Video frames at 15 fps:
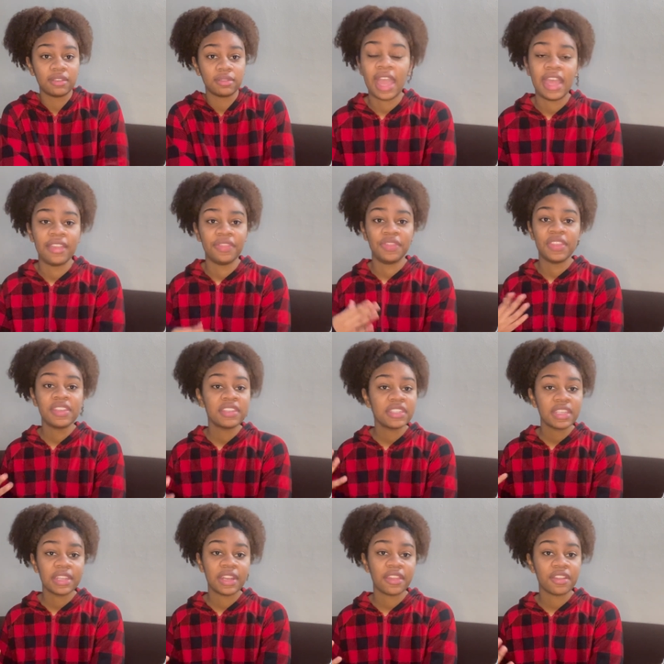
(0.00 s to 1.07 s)
And this is
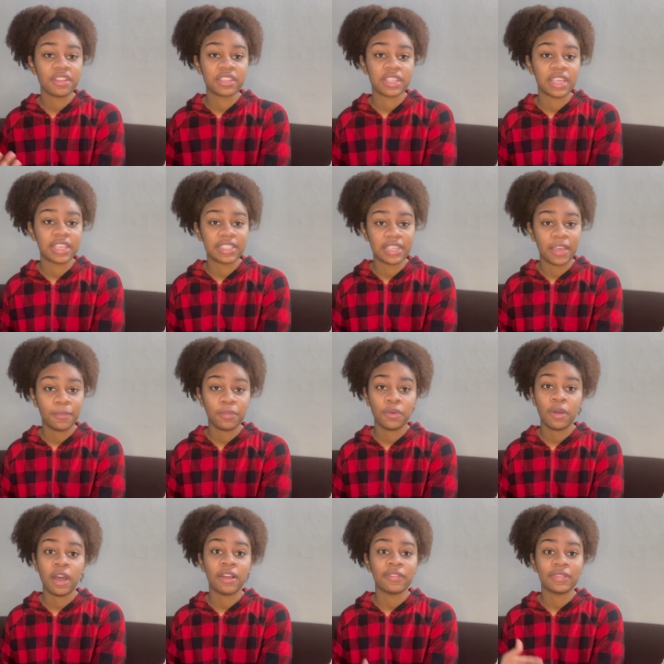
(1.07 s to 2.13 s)
another example
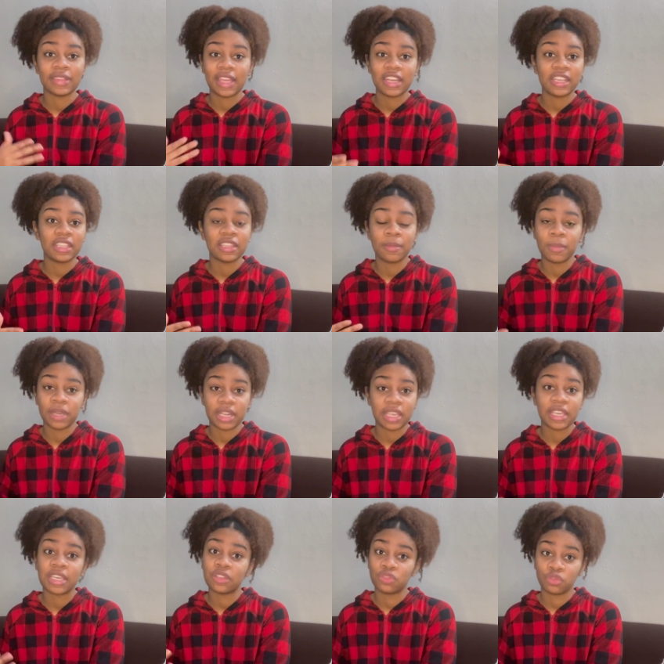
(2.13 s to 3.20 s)
of letting the money
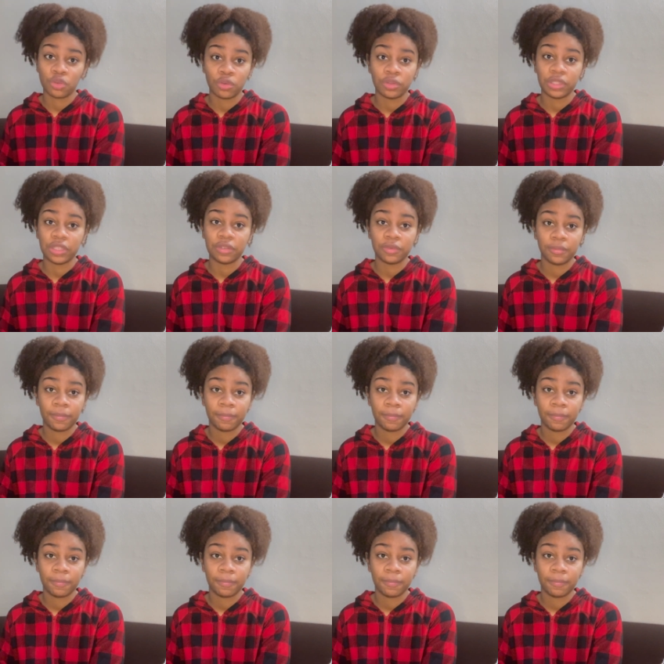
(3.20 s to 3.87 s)
control you.